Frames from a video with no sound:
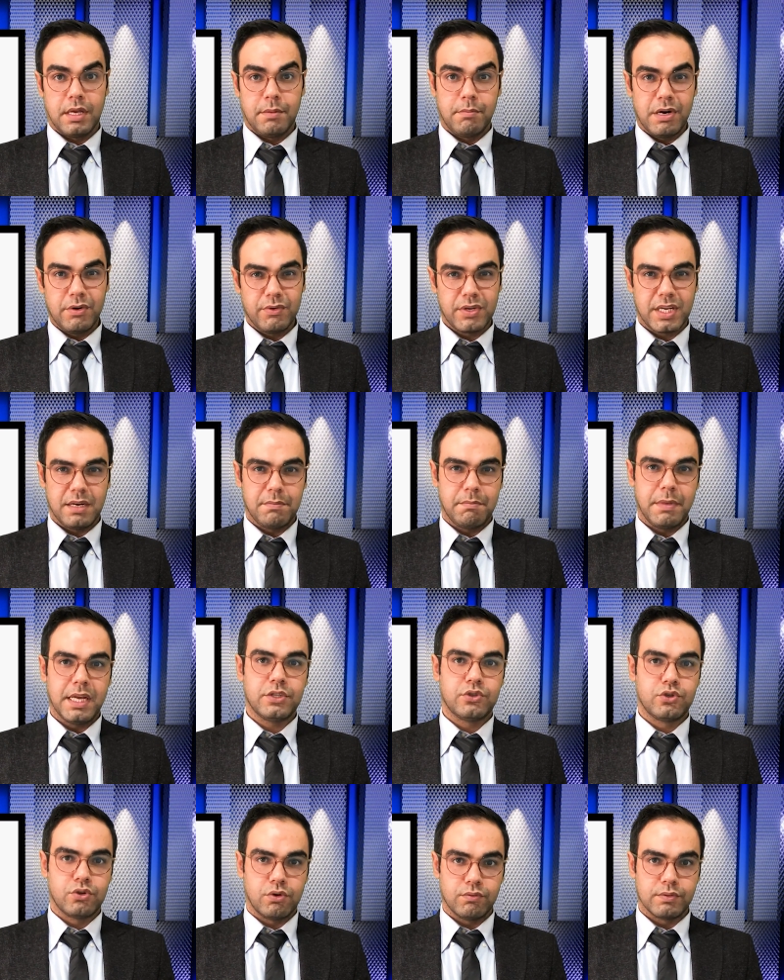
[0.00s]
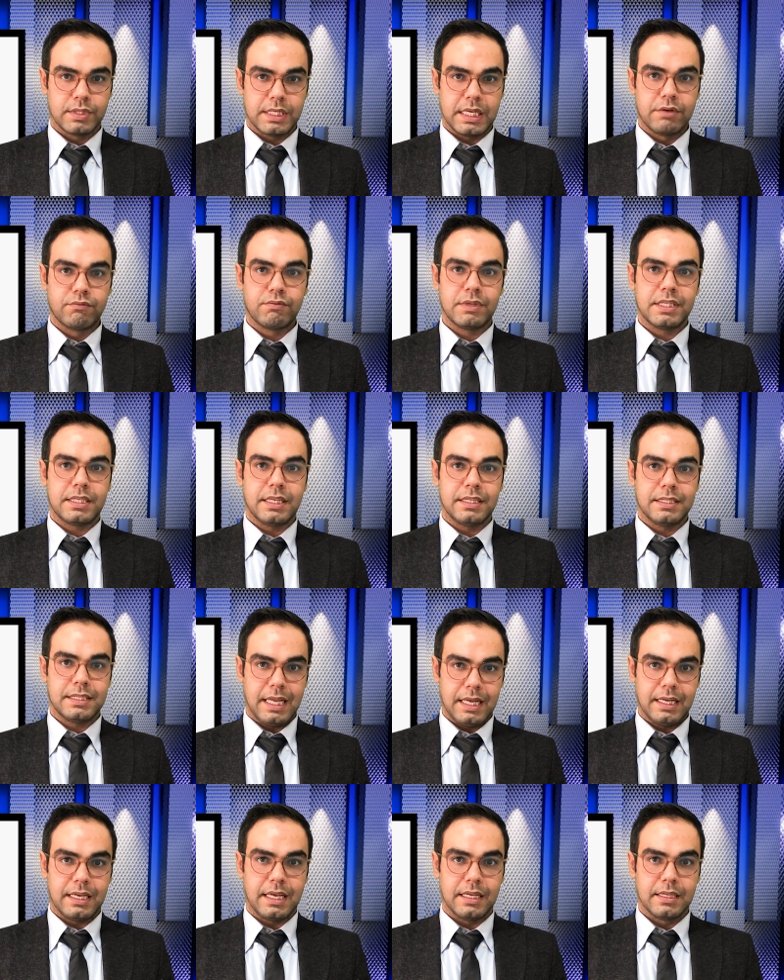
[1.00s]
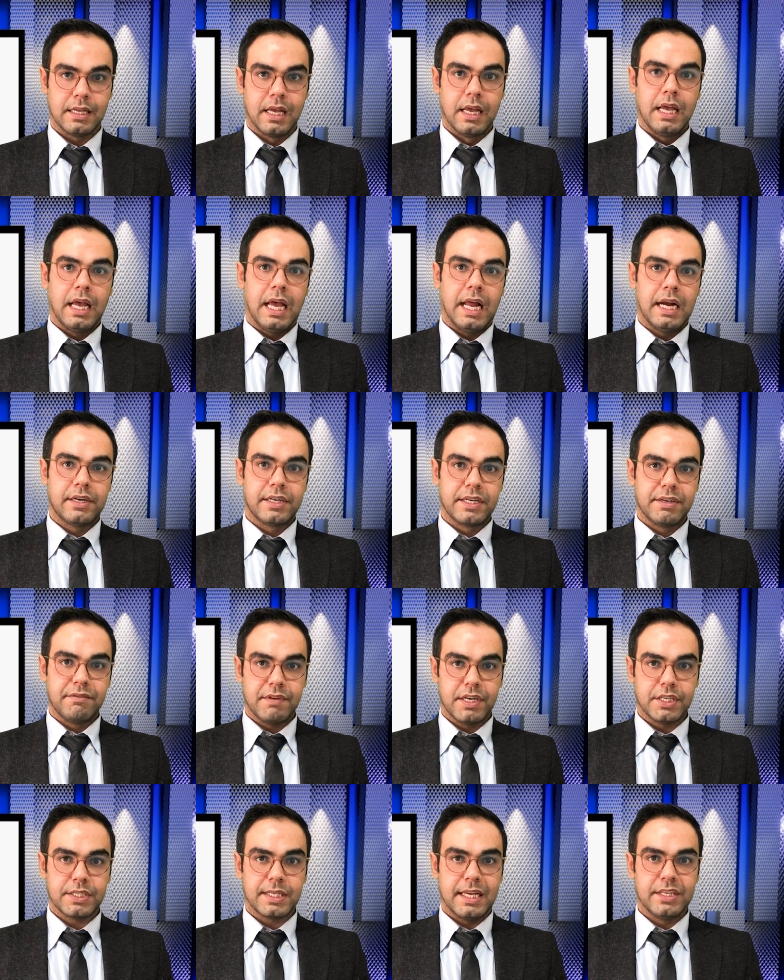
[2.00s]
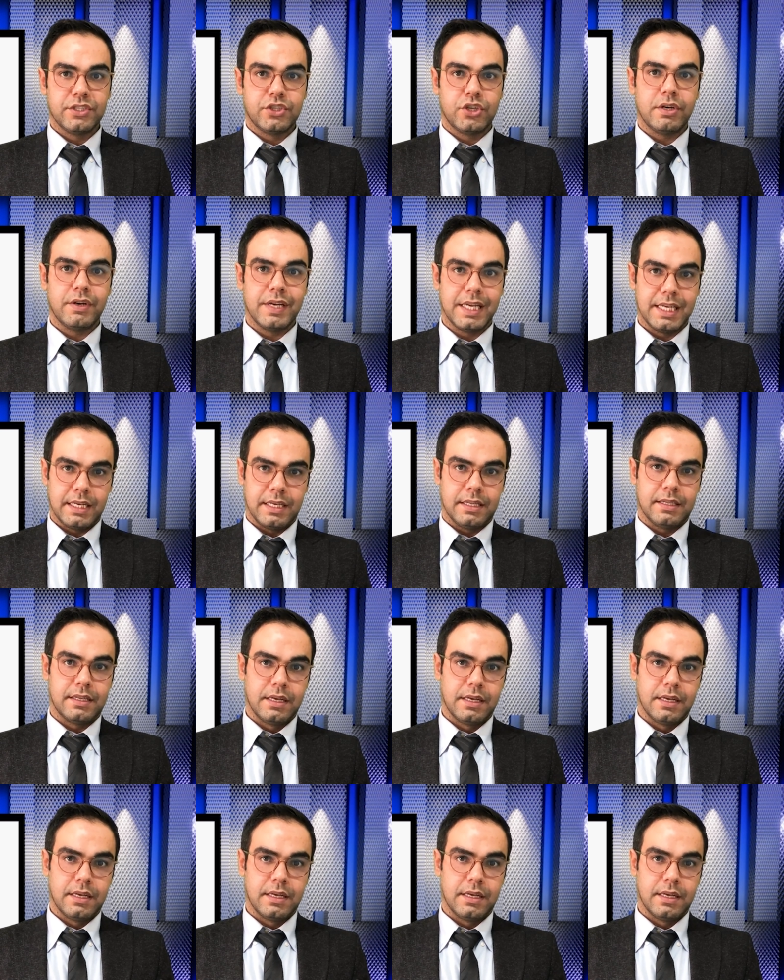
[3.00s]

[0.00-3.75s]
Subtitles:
American-made drones in recent decades and reverse engineering it.